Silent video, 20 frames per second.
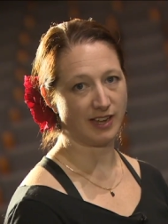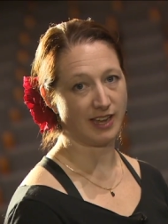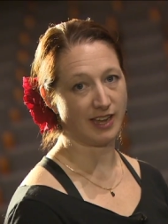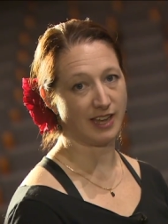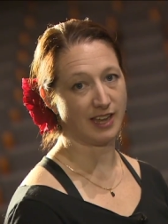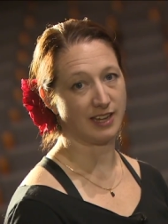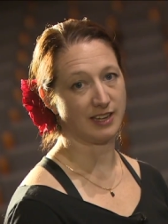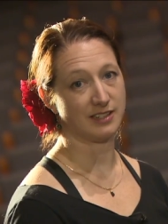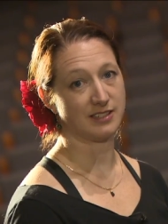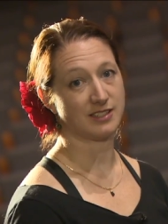
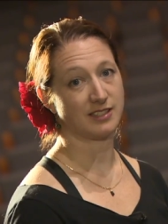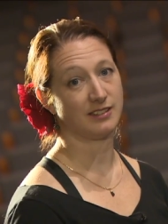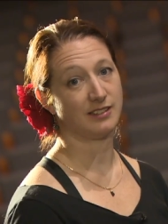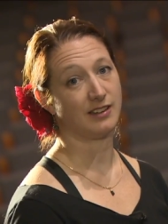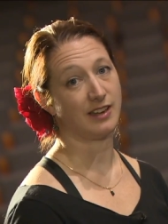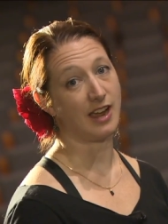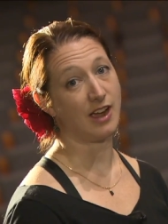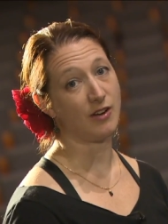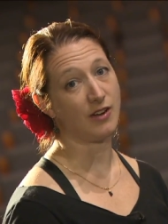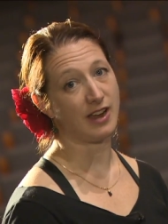And
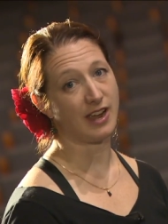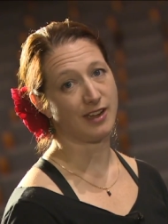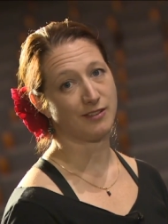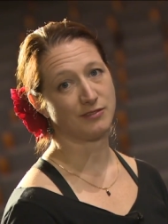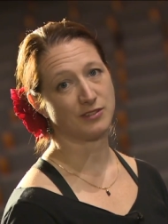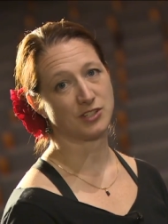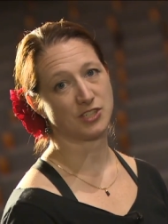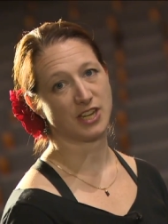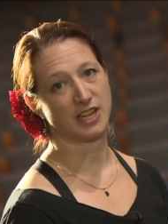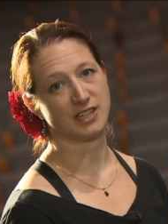now I have
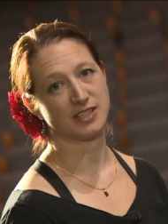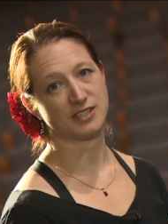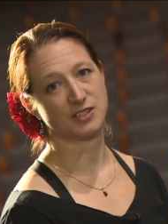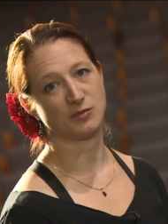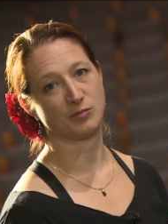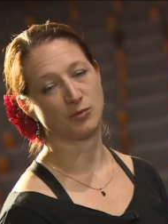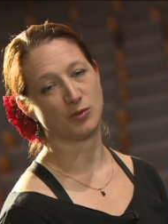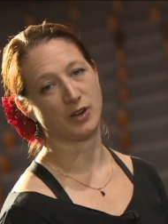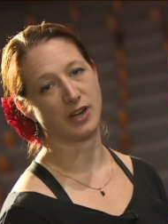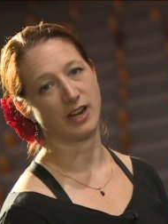the chance to
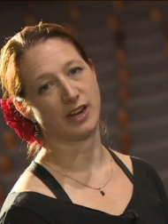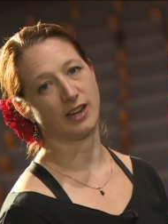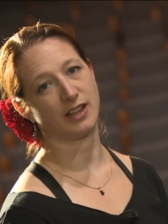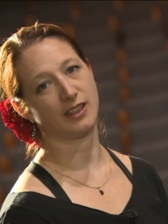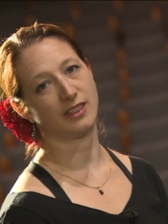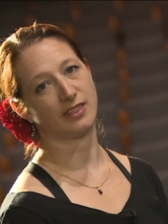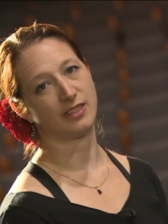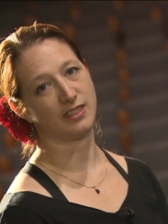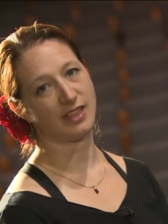bring